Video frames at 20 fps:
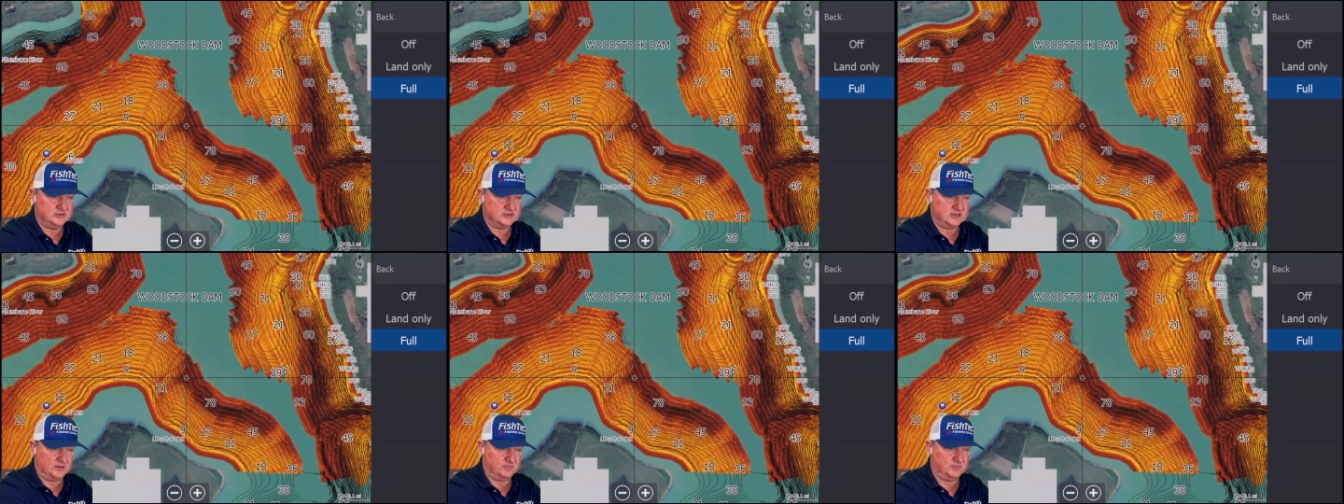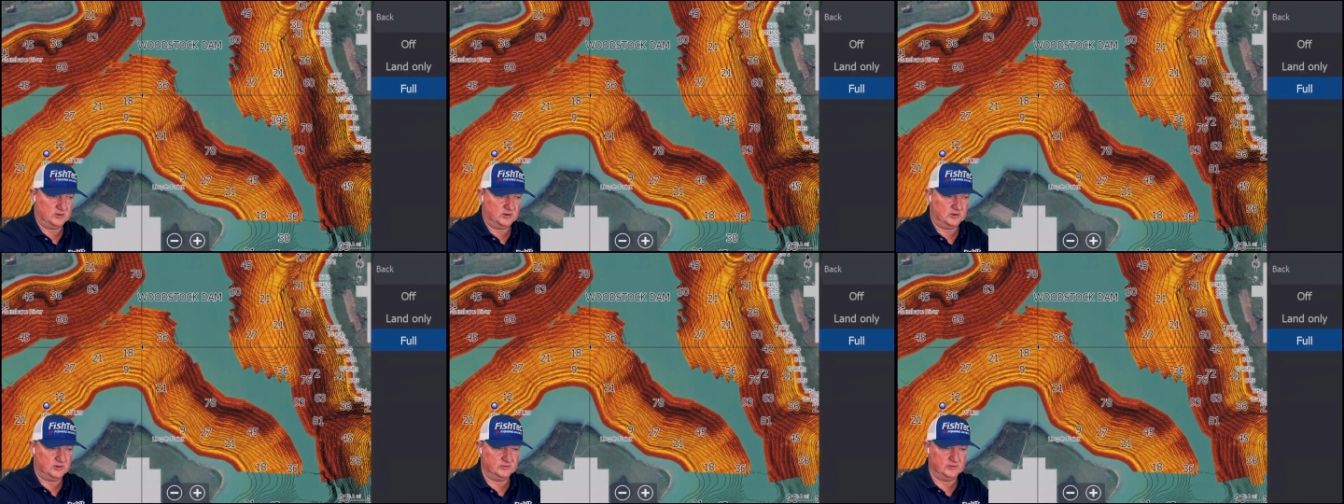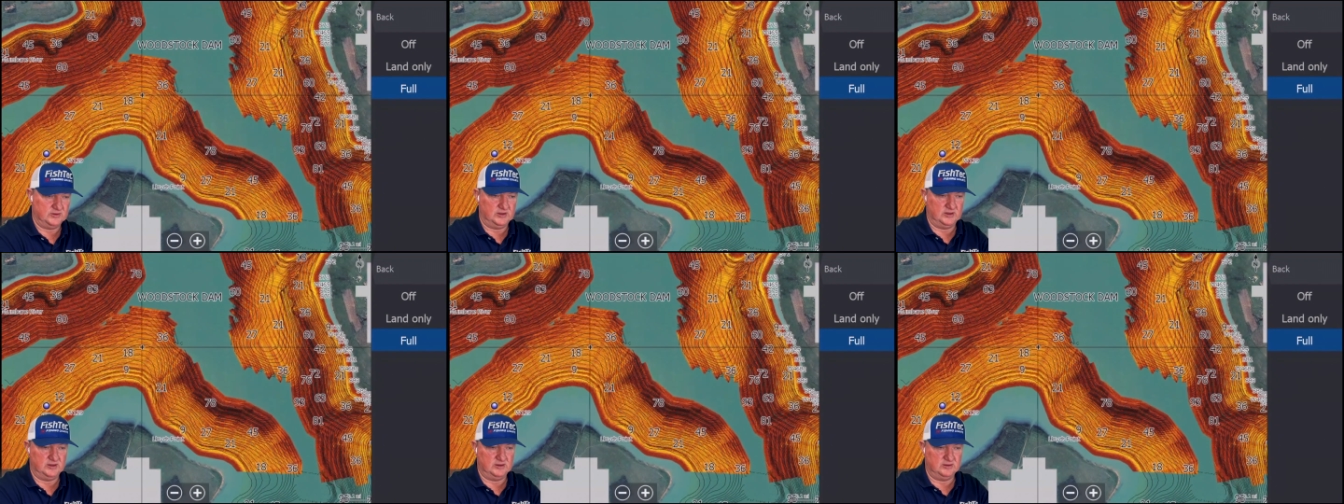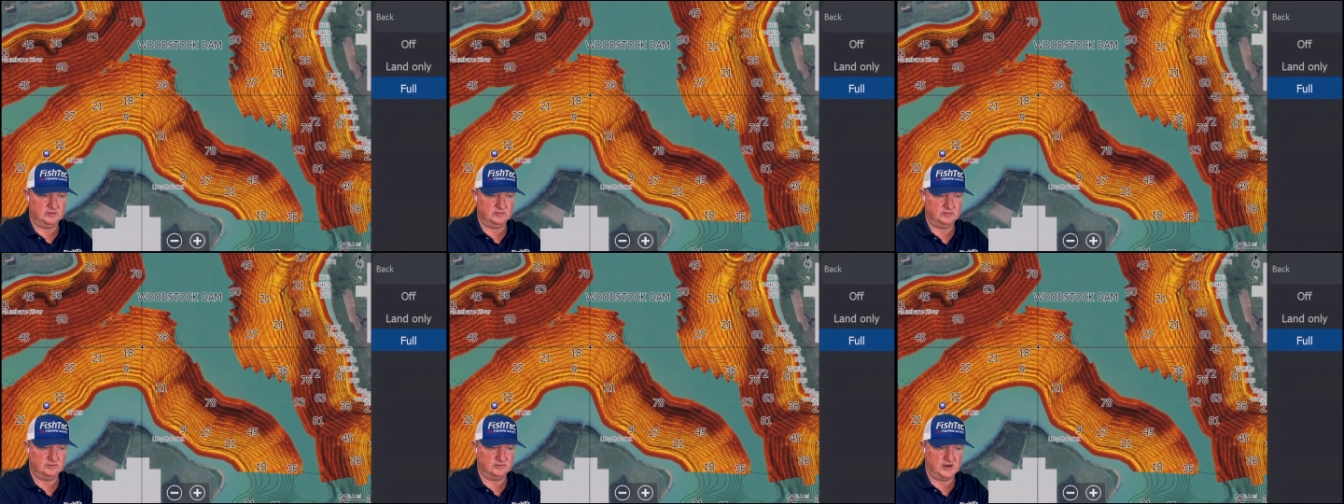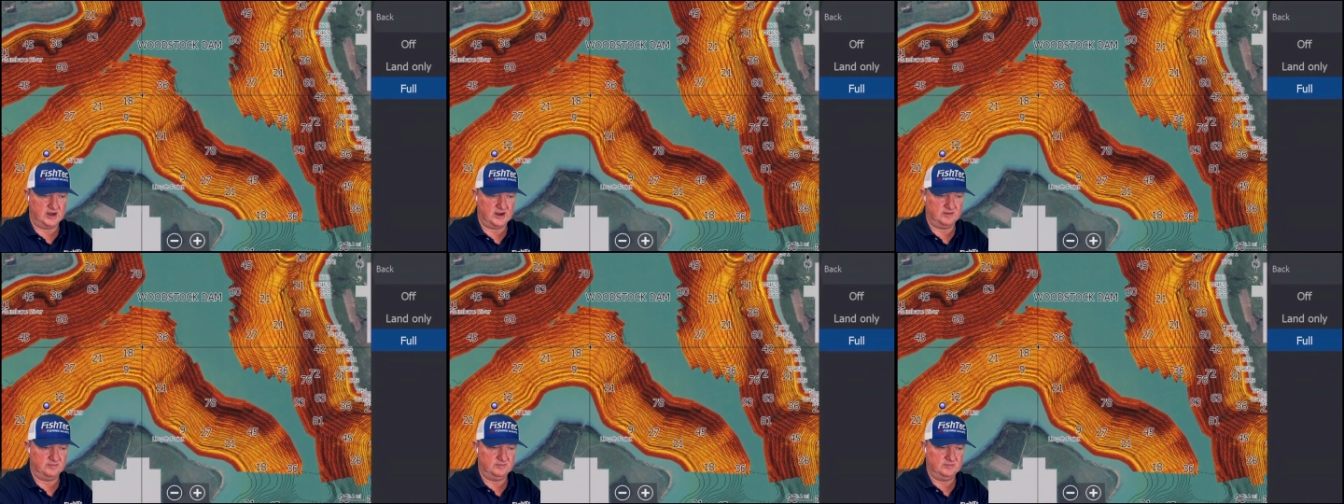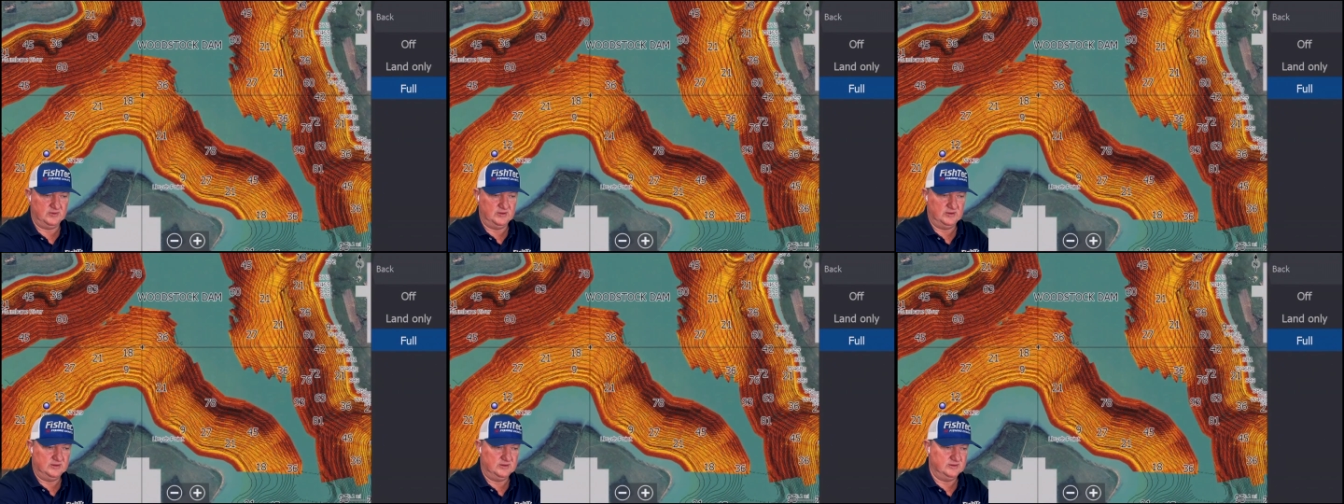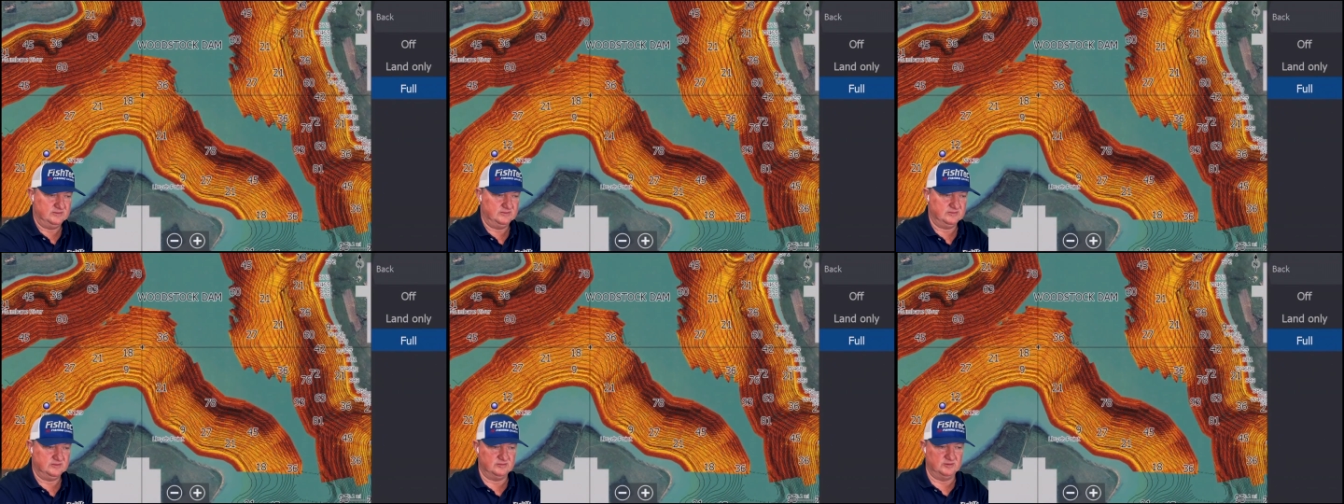up on the RAM.
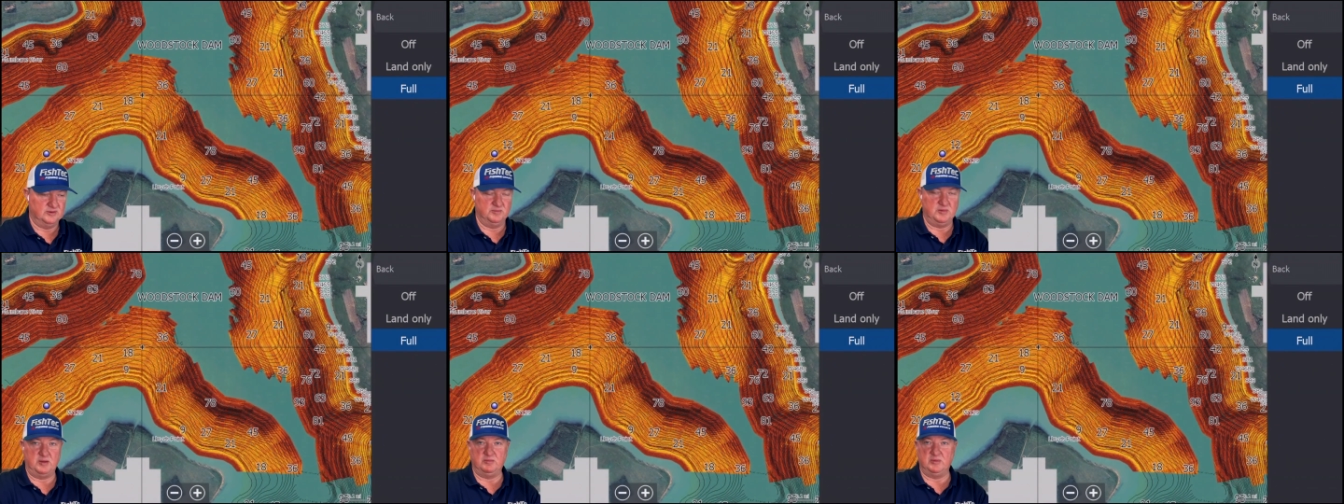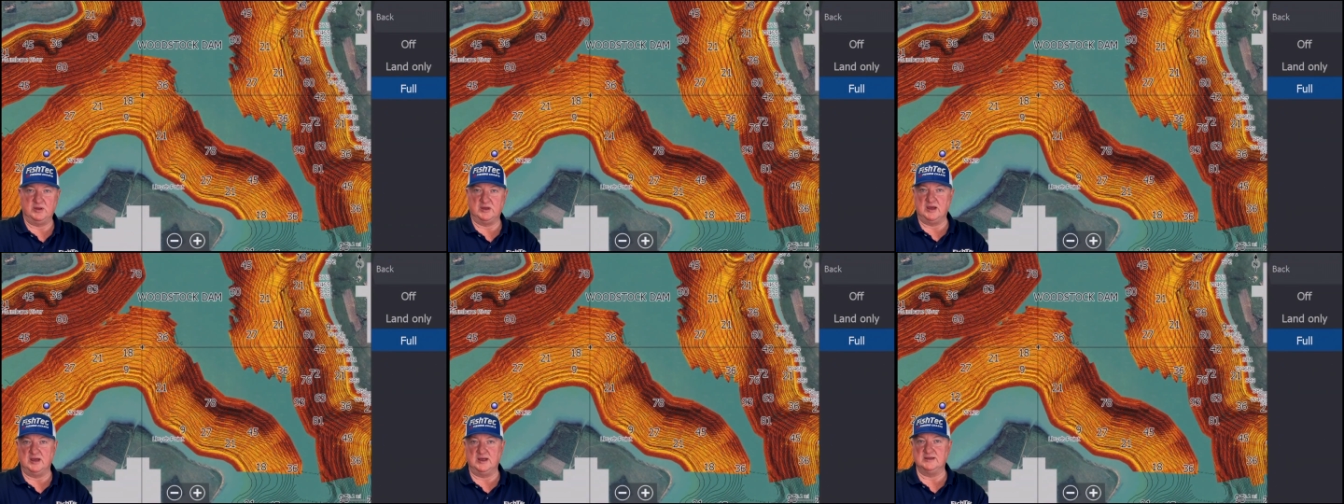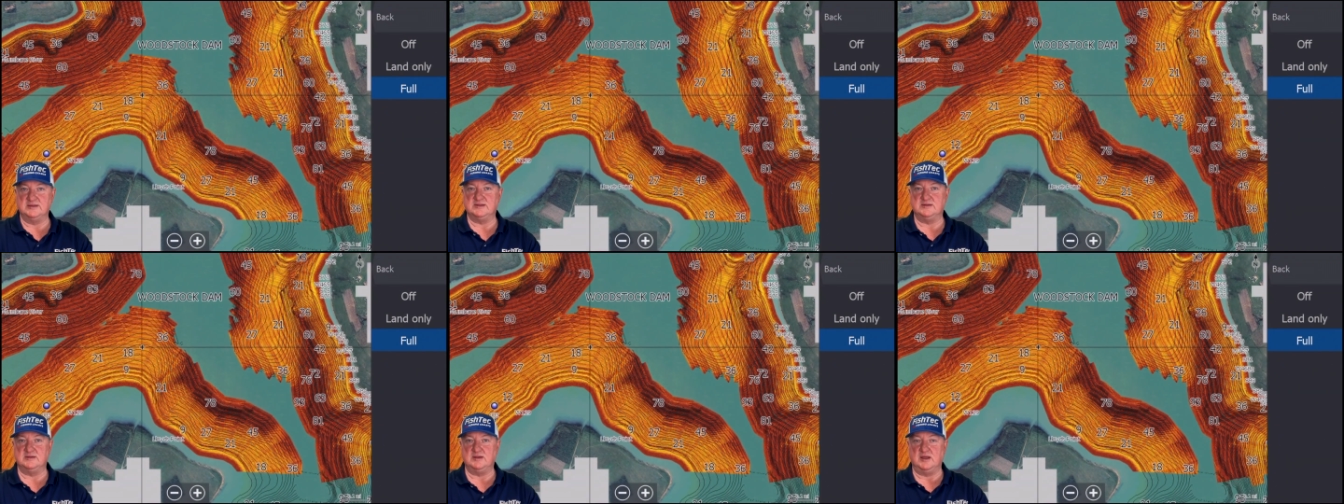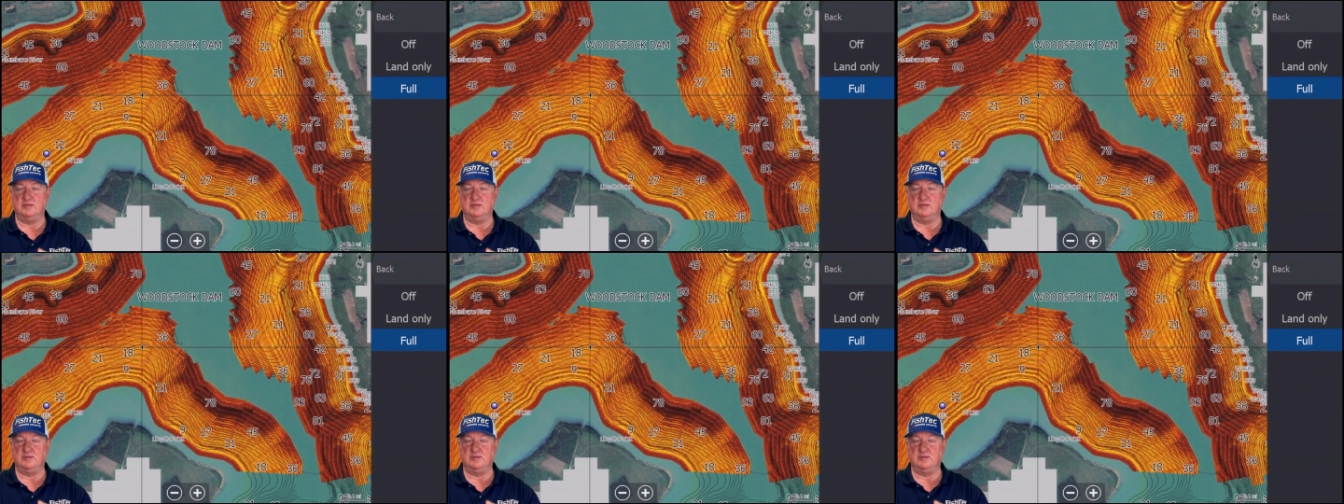Remember, guys,